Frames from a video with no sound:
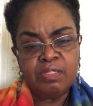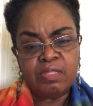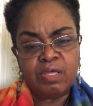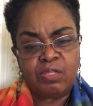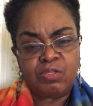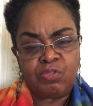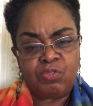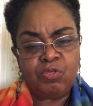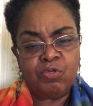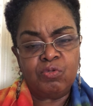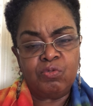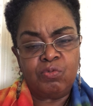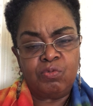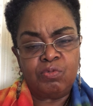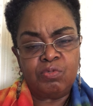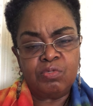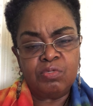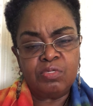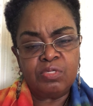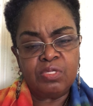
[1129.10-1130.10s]
that you
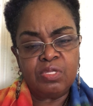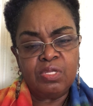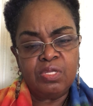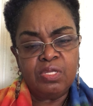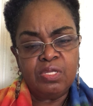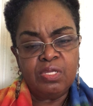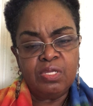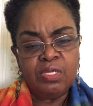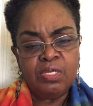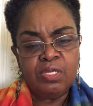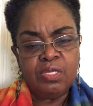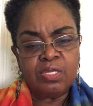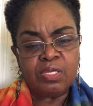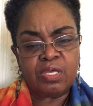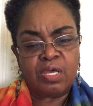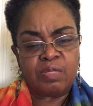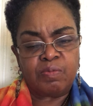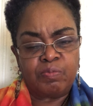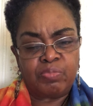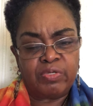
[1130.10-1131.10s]

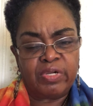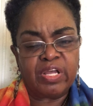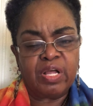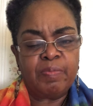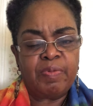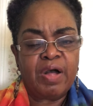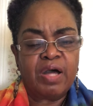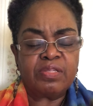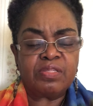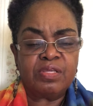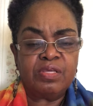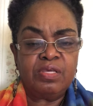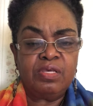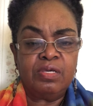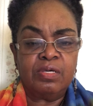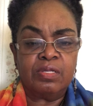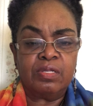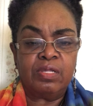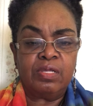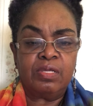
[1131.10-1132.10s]
can bring about the
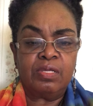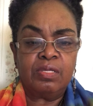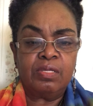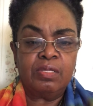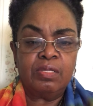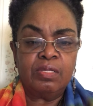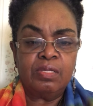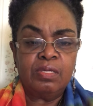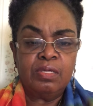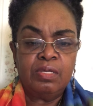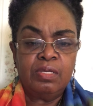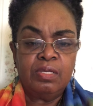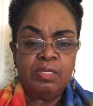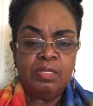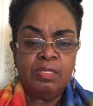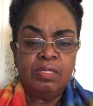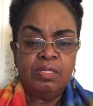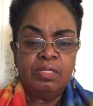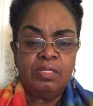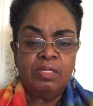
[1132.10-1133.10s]
healing
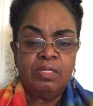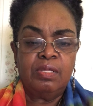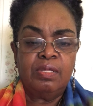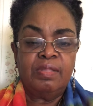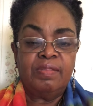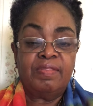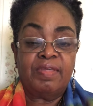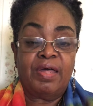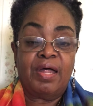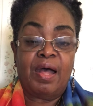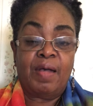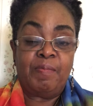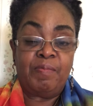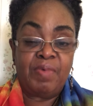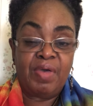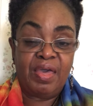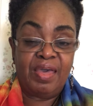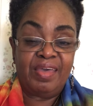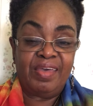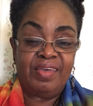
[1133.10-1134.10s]
that I
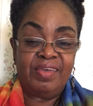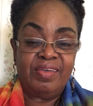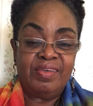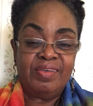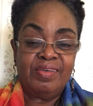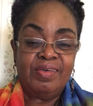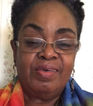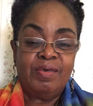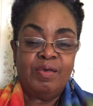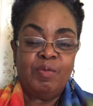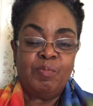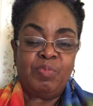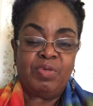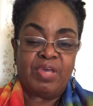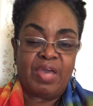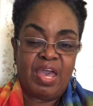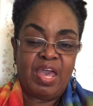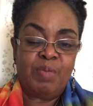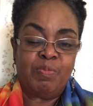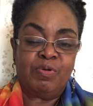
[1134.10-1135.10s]
may be
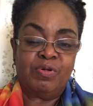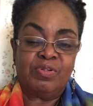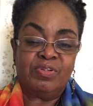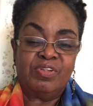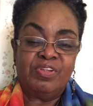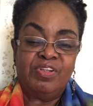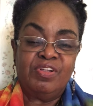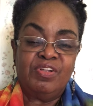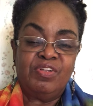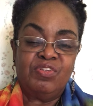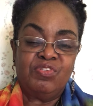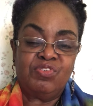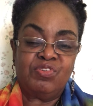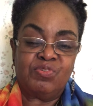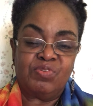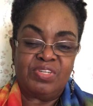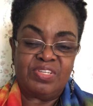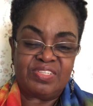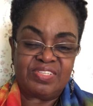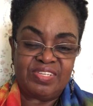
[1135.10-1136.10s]
able to
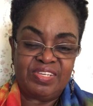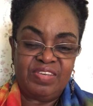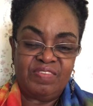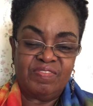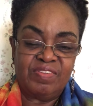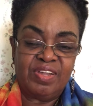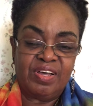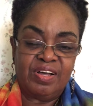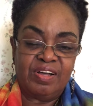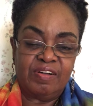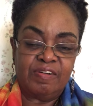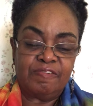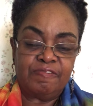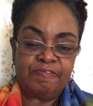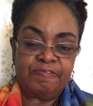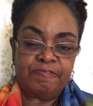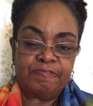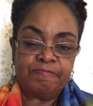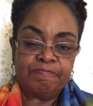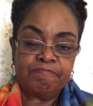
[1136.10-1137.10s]
receive
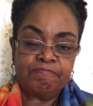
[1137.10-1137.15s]
love.